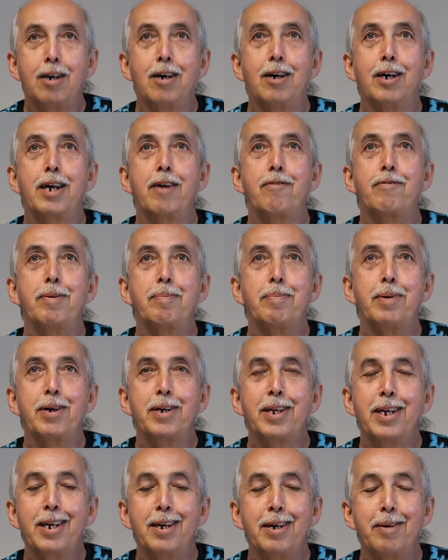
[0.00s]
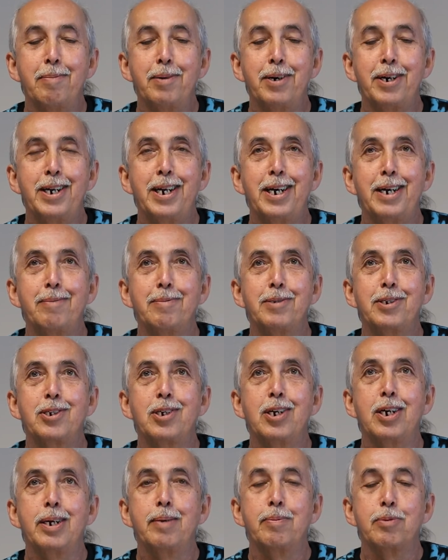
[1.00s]
Hi everybody, my name is
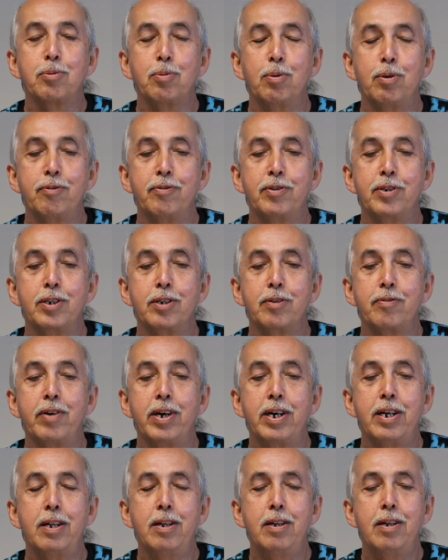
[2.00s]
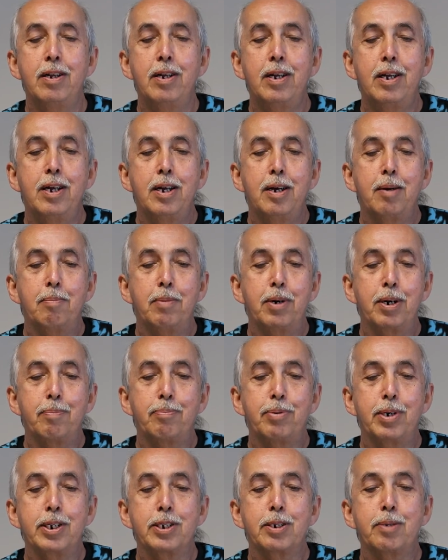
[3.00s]
James Wolfen Duvall. My
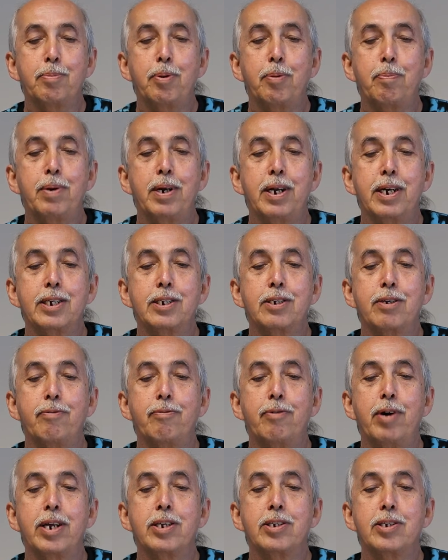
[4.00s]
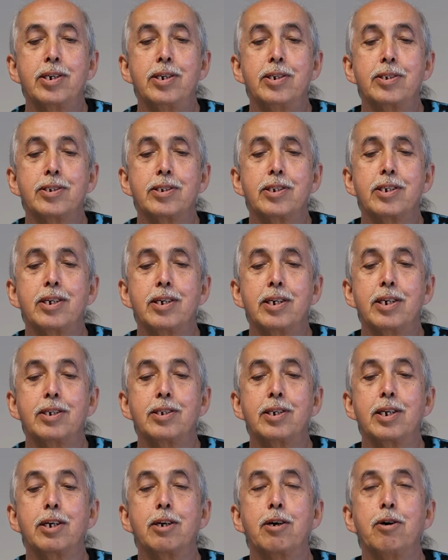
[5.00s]
principal place of residence
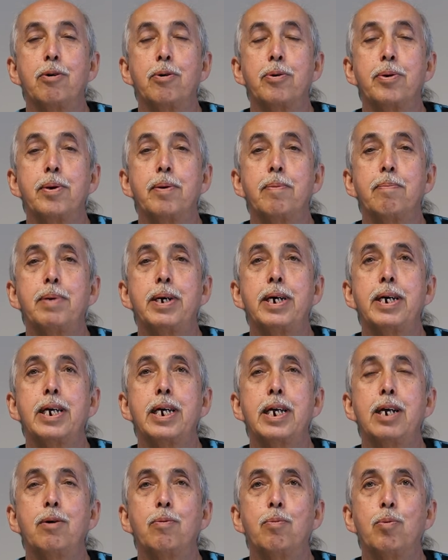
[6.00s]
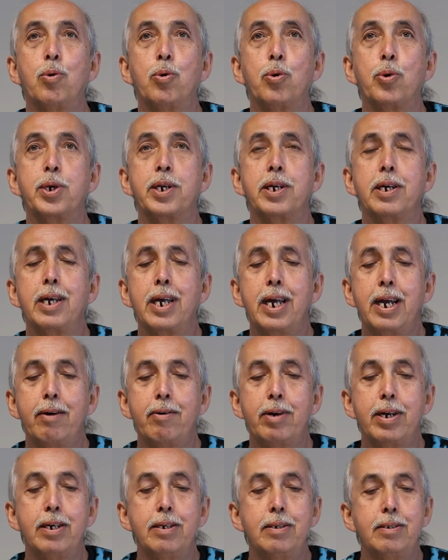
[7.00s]
is in Golden Bay ward
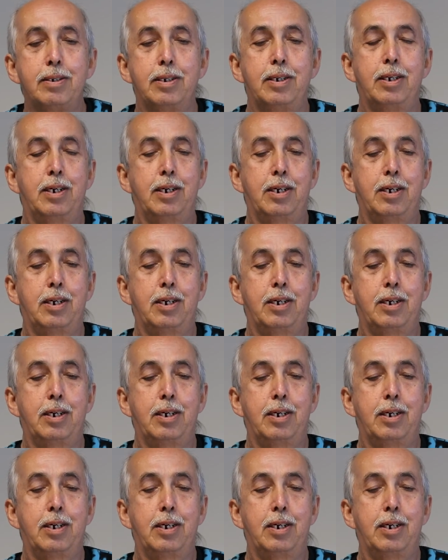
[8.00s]
area.